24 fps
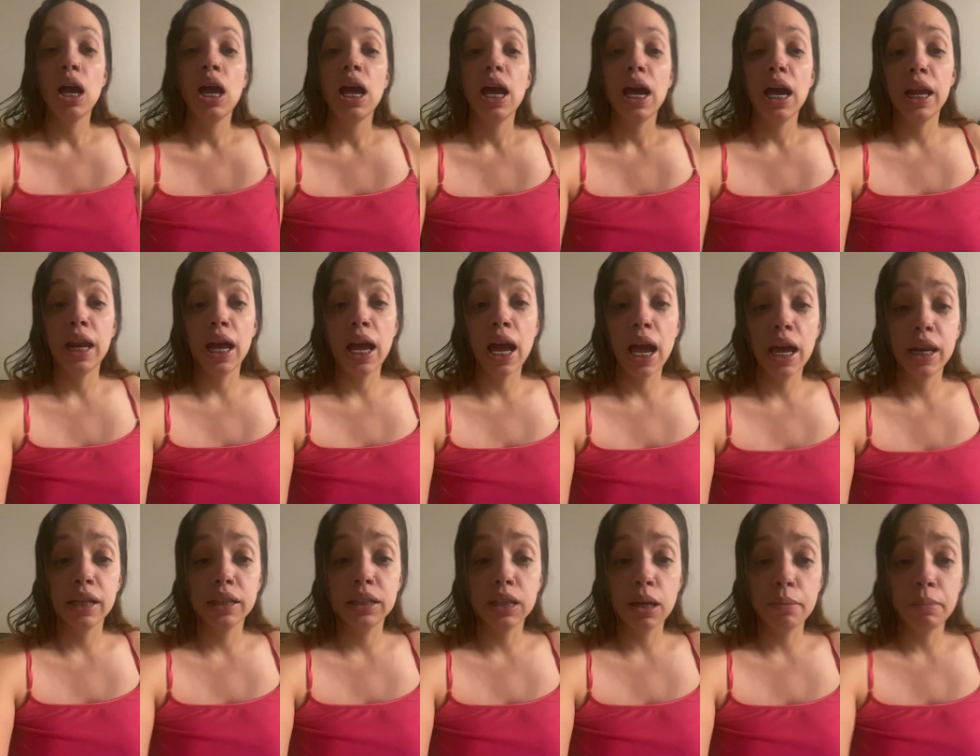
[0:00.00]
And I had
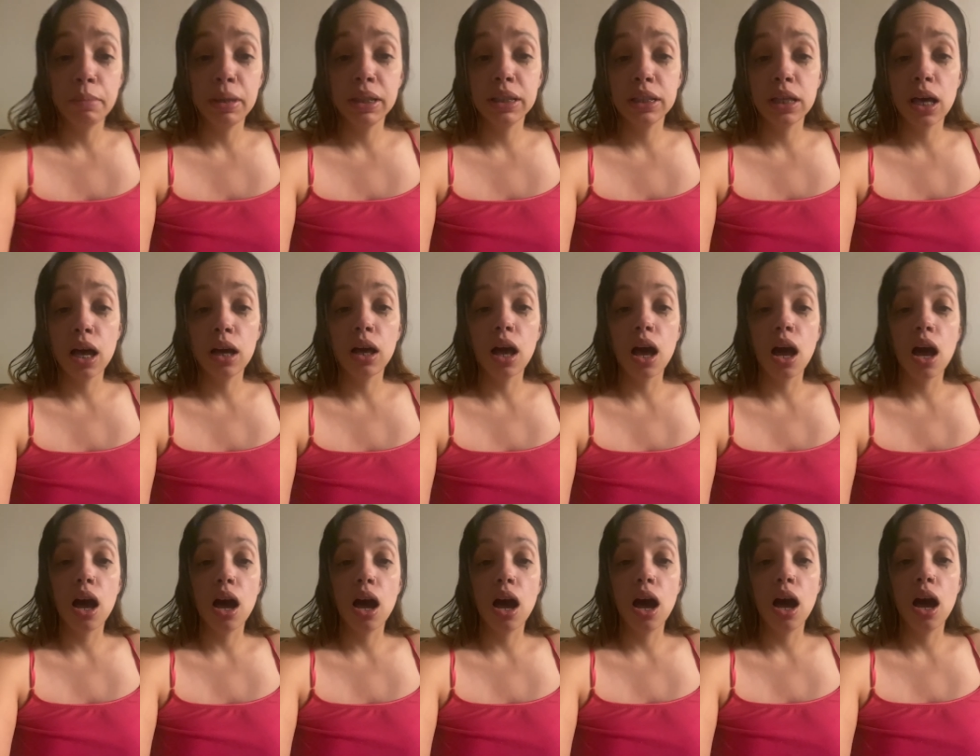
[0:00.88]
a tummy tuck,
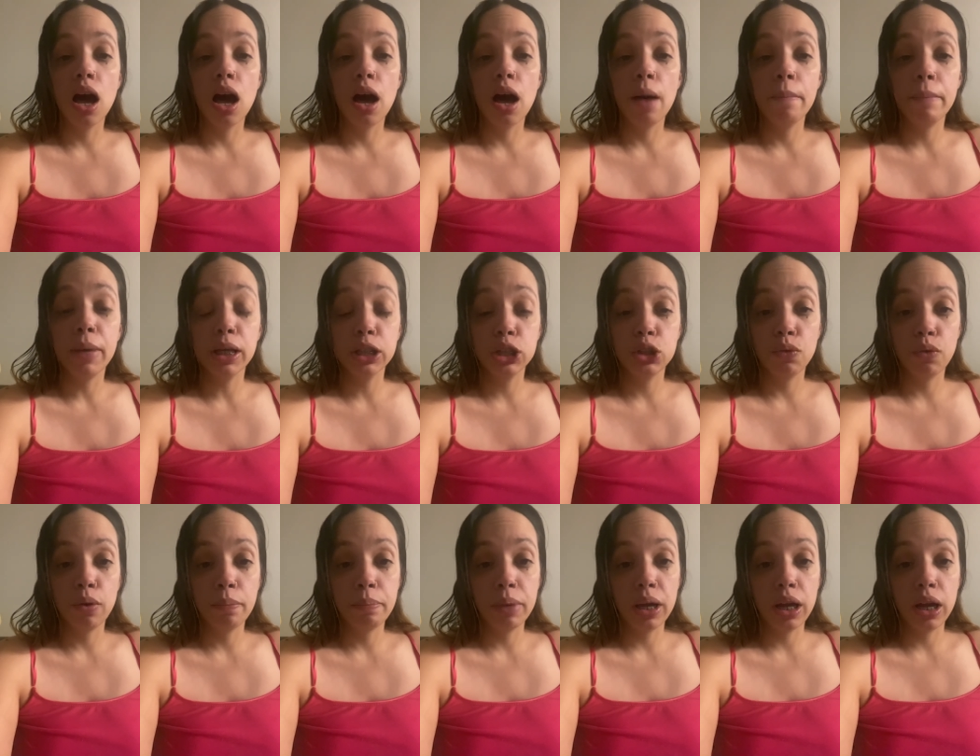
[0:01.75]
muscle
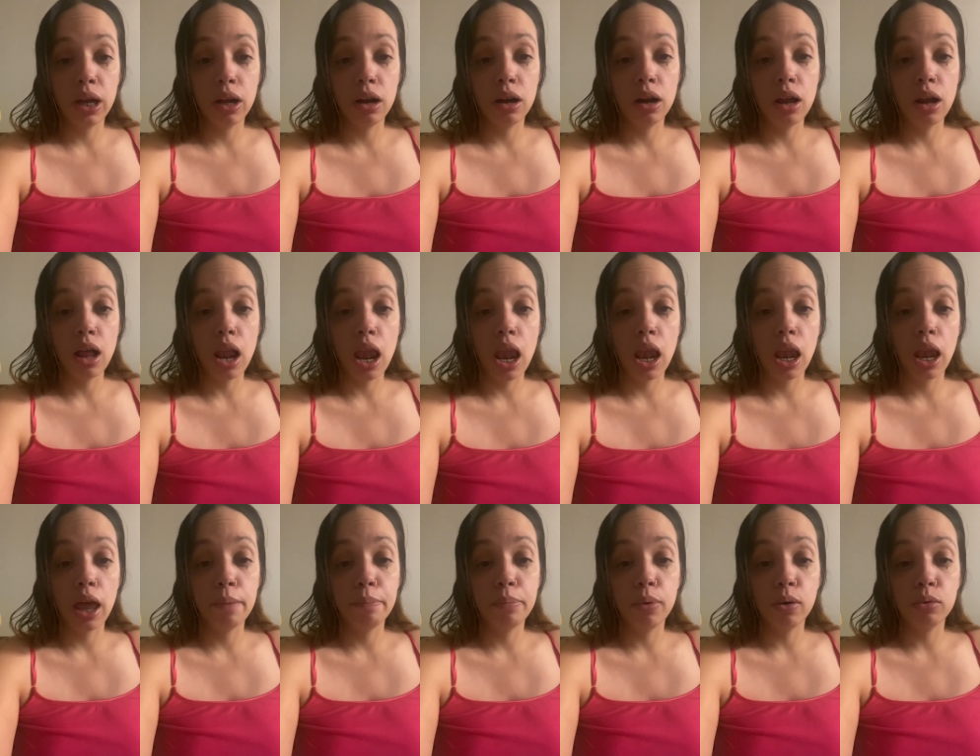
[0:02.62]
repair, a
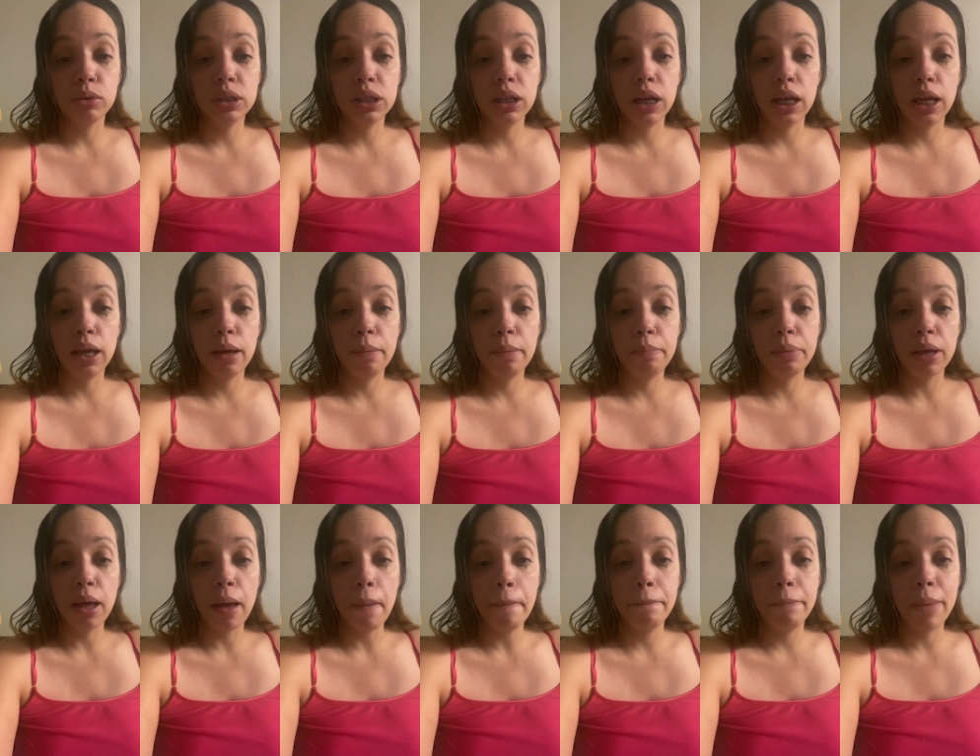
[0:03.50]
lipo to the hip,
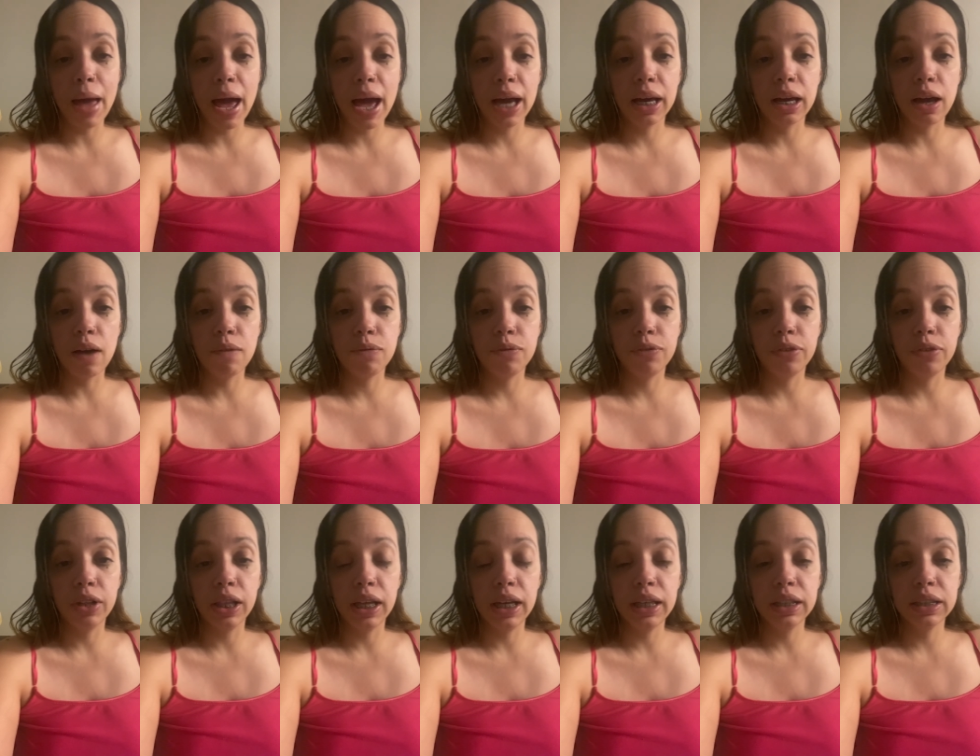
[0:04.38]
back,
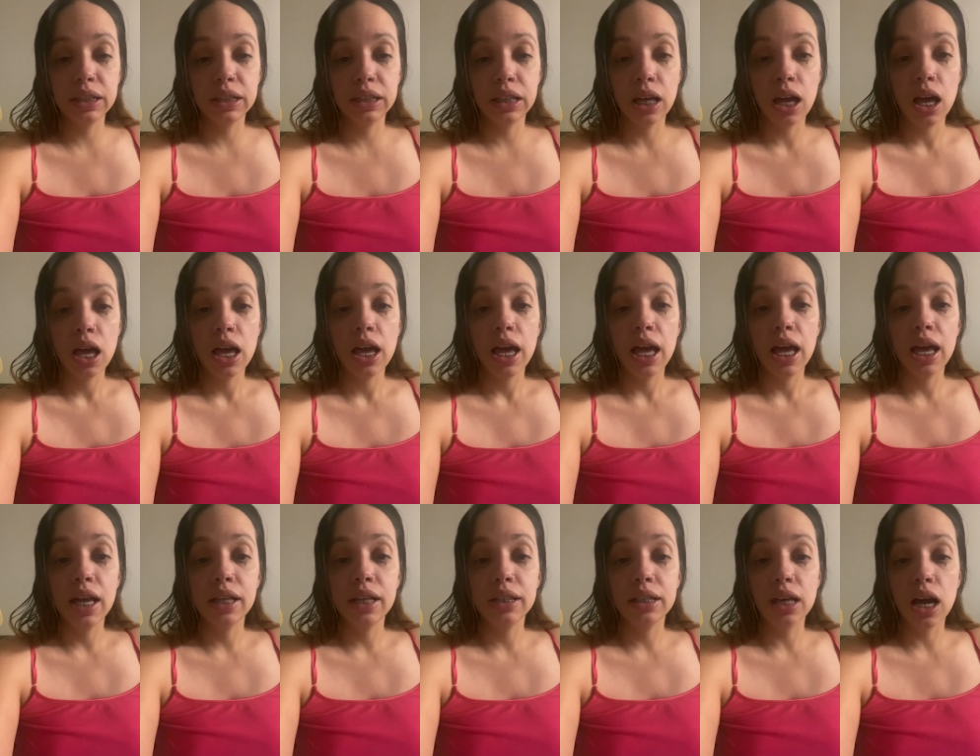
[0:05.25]
flanks,
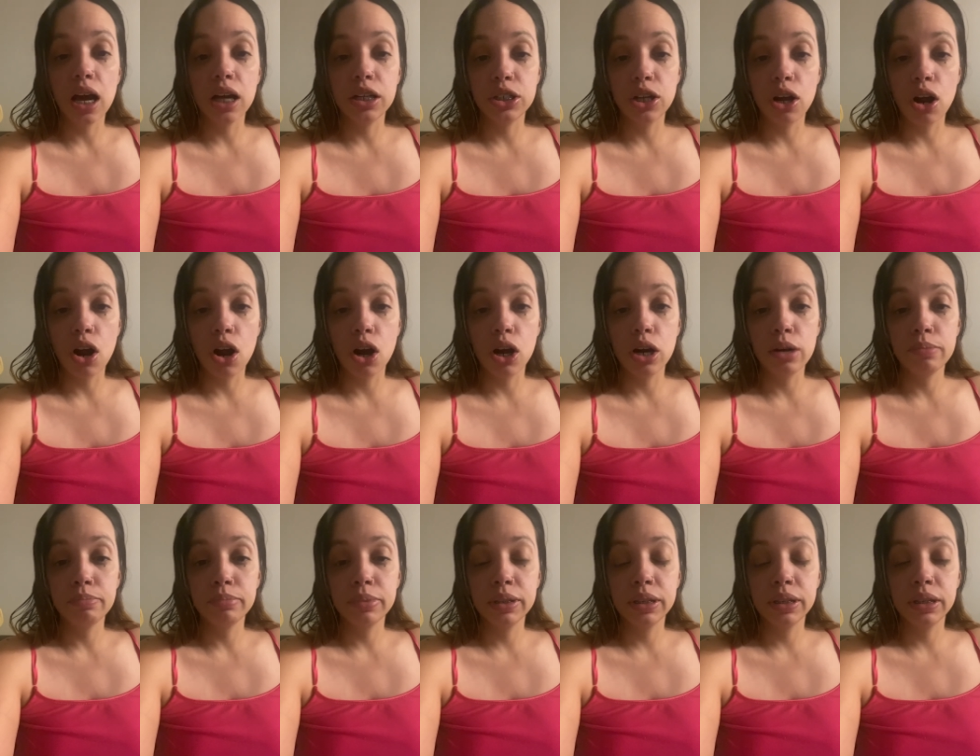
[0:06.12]
and
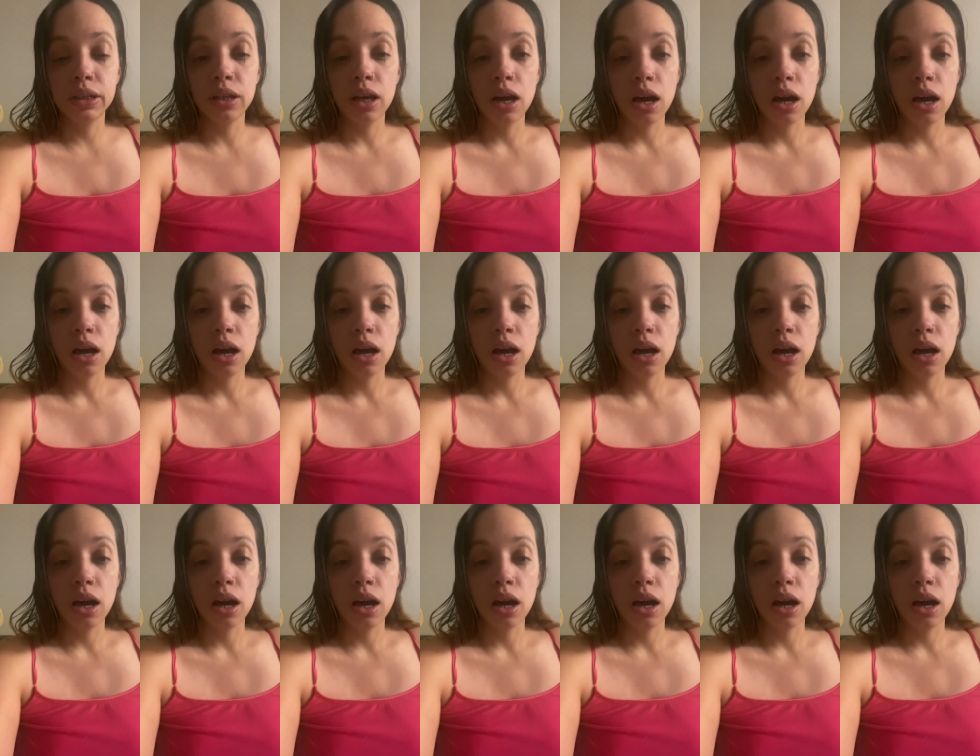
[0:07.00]
underarms.